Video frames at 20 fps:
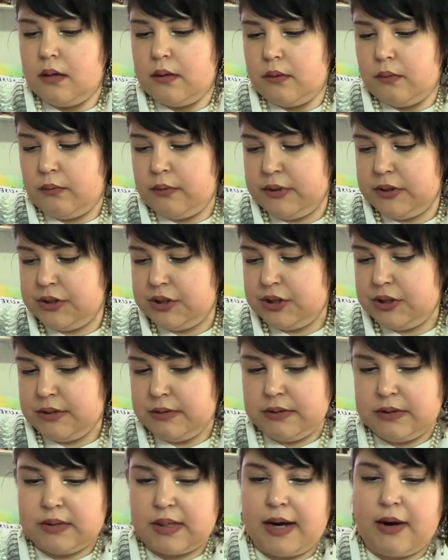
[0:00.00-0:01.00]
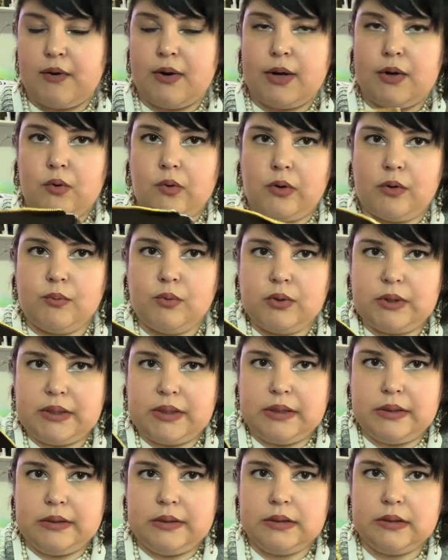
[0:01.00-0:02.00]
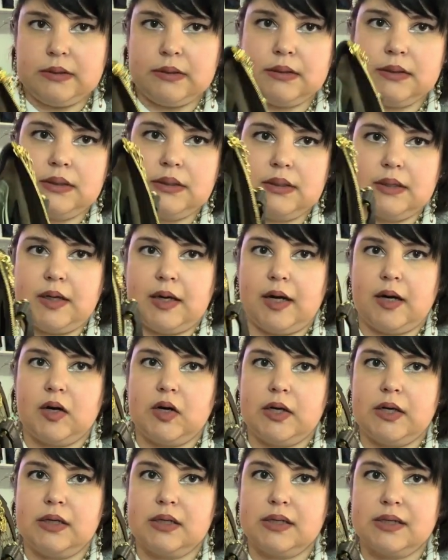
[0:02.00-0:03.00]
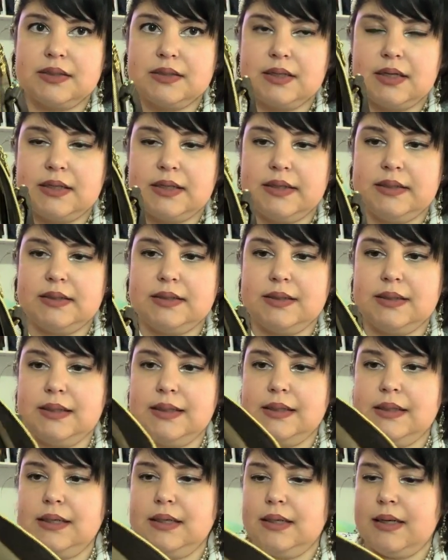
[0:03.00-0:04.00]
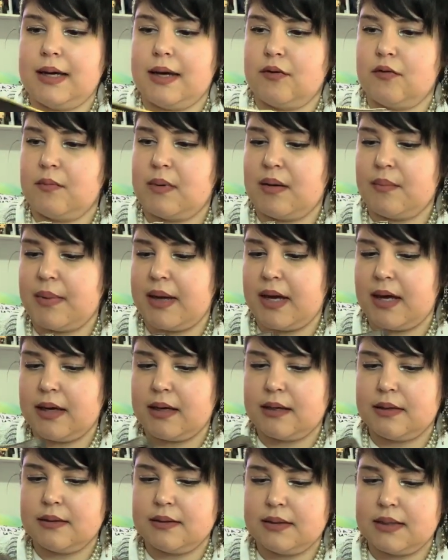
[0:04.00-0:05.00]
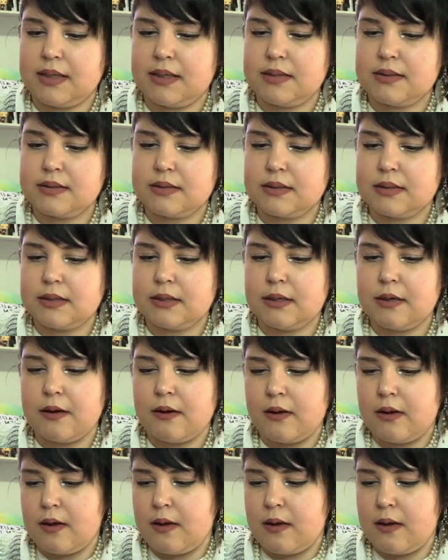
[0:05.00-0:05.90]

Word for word: which is how I normally carry it because I need to get in and out of my bag easily,